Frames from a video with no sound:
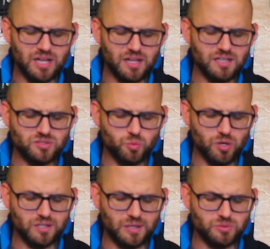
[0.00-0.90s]
his
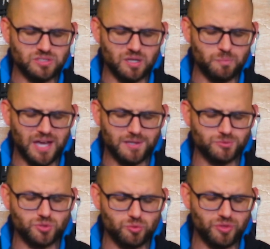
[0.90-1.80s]
work that was done back in
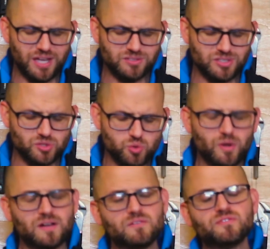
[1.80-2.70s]

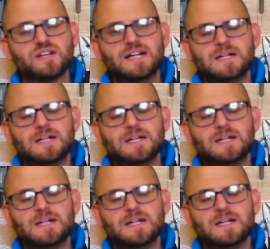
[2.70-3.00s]
2012